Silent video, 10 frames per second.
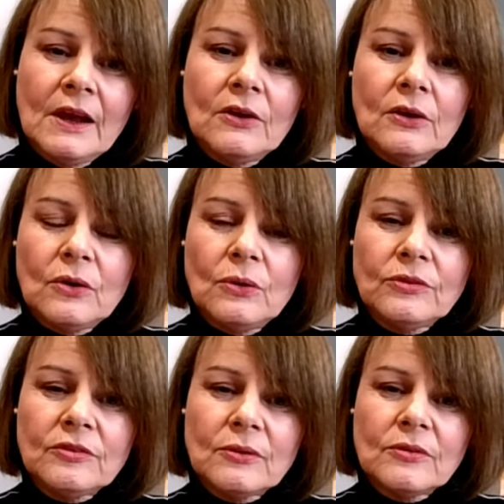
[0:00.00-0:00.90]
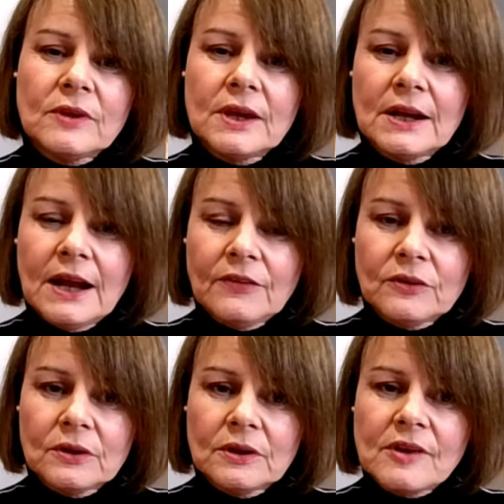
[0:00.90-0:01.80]
You'll also see
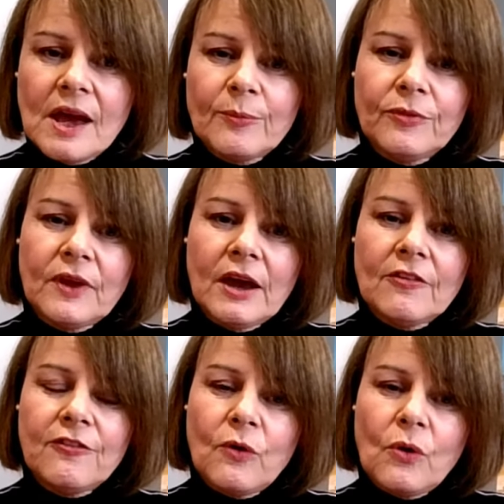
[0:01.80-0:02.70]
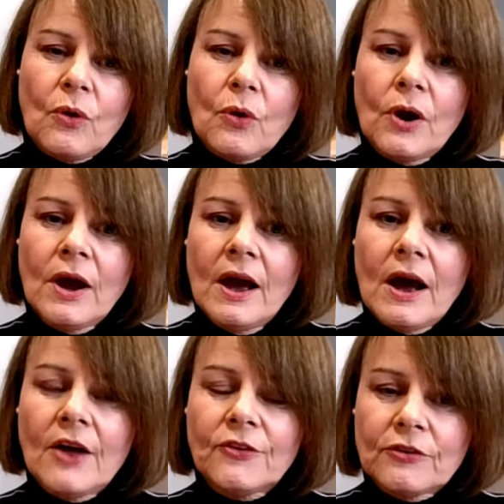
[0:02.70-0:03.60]
another tab there for
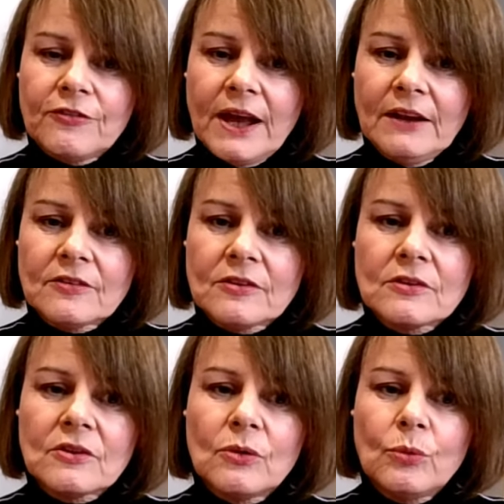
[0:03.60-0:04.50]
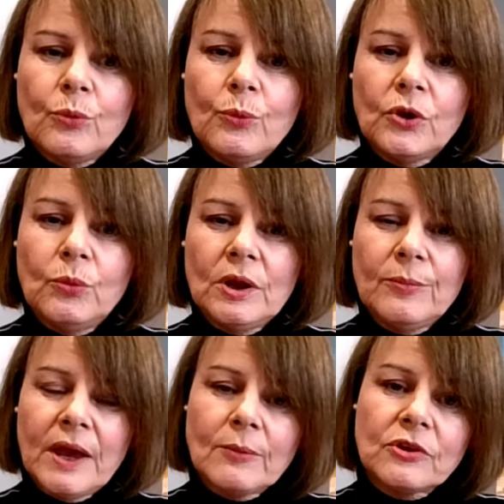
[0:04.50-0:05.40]
other events. So you will
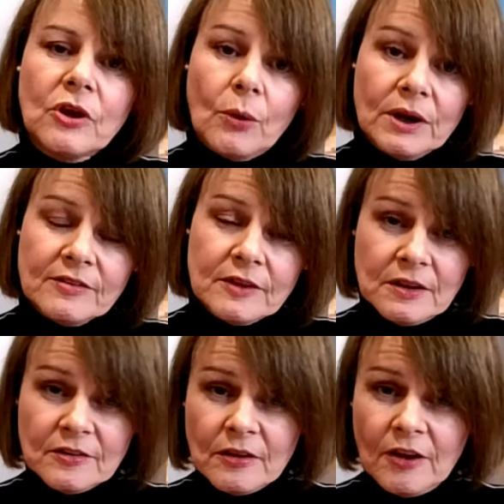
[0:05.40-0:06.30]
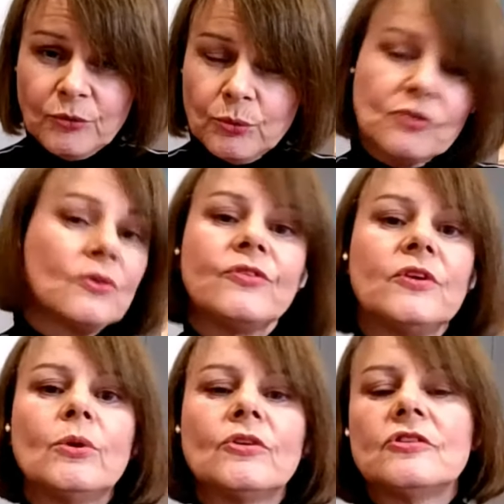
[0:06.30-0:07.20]
be able to go in and see this afterwards, or if
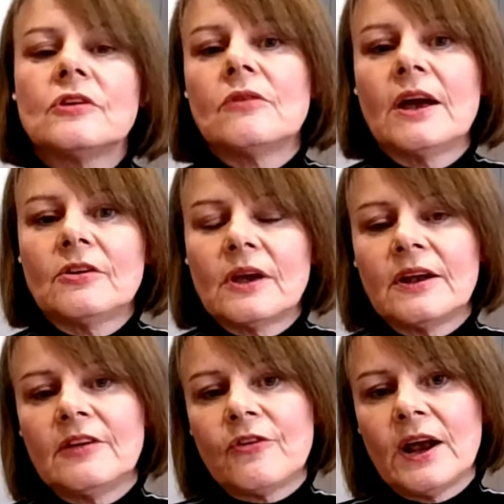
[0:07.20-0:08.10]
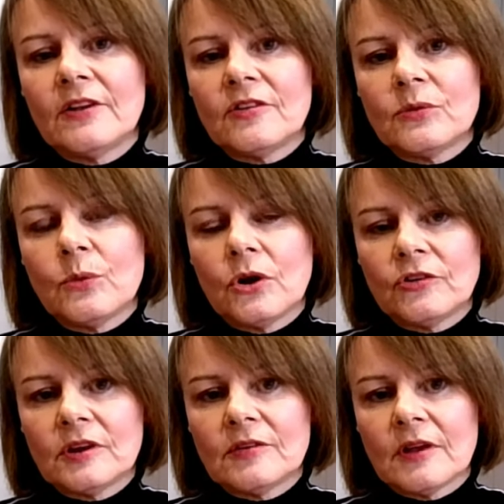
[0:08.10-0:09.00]
you want to direct any friends to watch
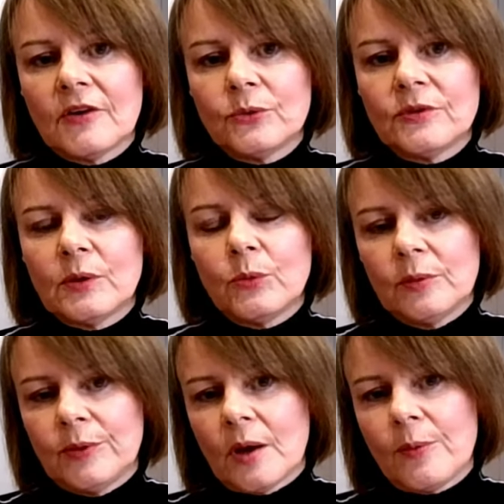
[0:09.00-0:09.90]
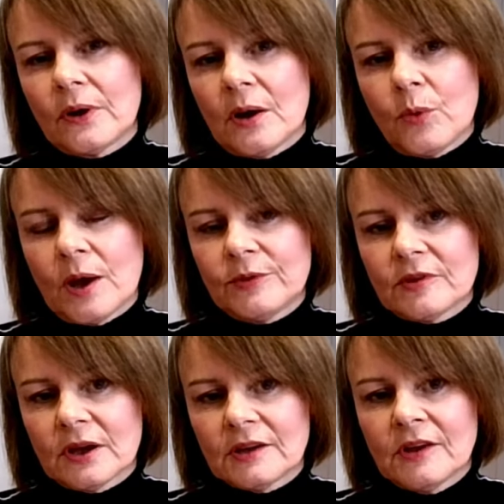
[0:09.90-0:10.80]
this afterwards, it will be up on our
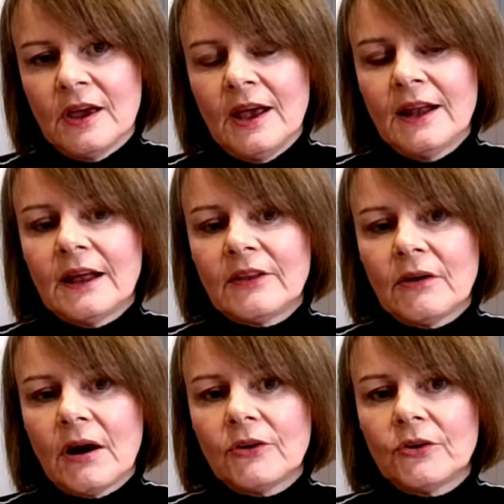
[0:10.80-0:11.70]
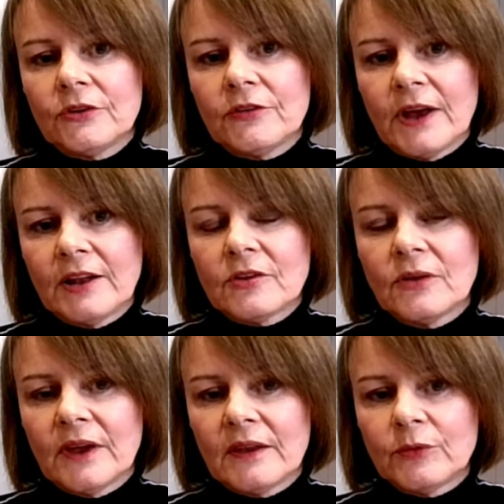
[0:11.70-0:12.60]
website. Now, there are other events
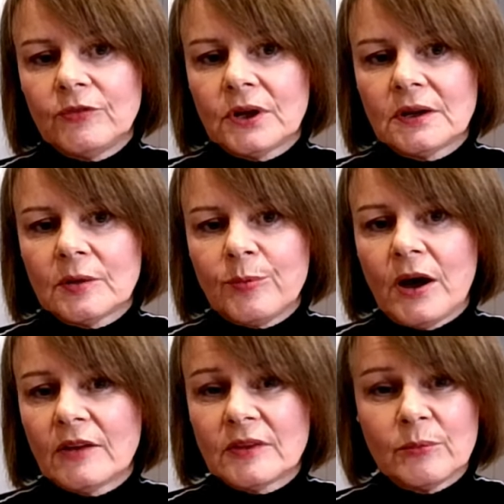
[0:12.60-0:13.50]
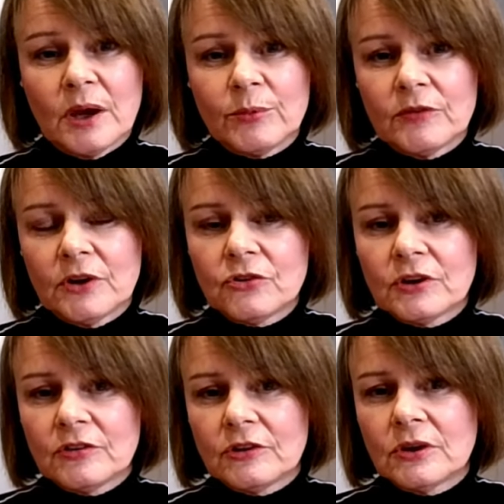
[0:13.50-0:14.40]
on there that we've done in the past that might be of
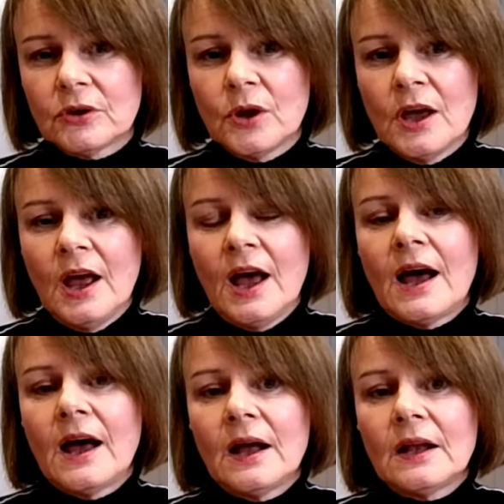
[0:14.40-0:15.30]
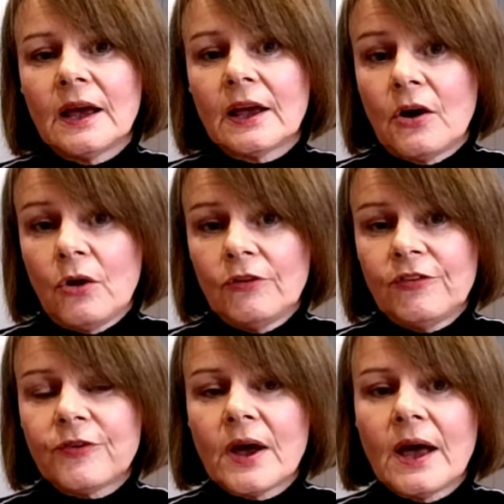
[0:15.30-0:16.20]
interest to you uh, like golf
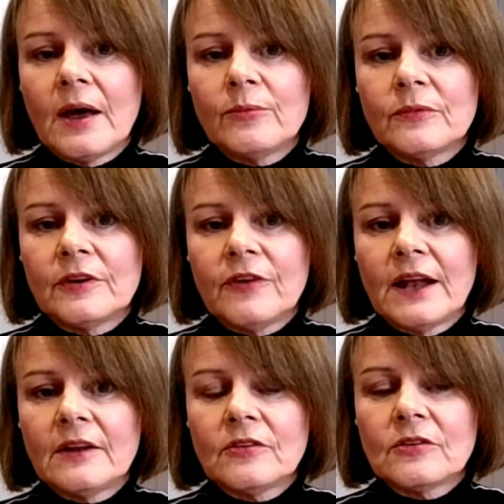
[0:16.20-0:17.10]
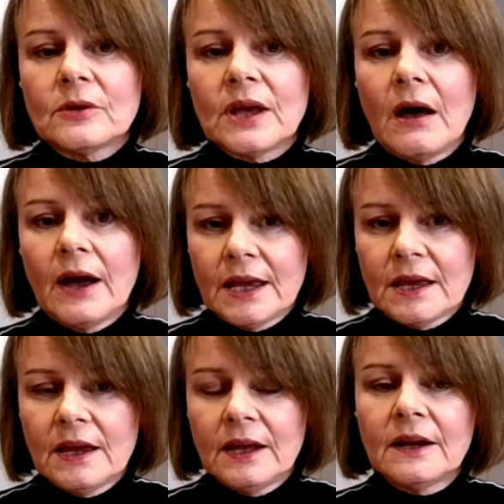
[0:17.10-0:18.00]
um, events,
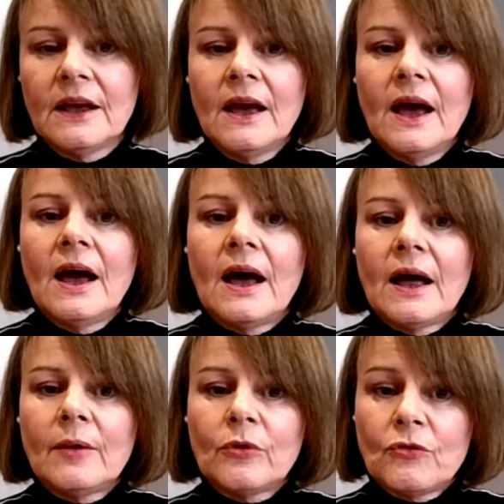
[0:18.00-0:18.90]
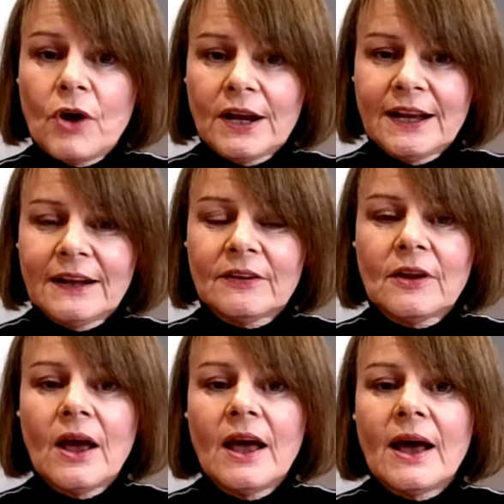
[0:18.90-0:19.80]
hiking, um, running,
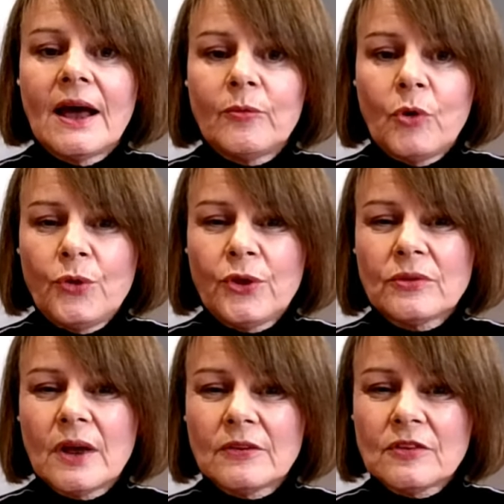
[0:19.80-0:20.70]
um, all those kind of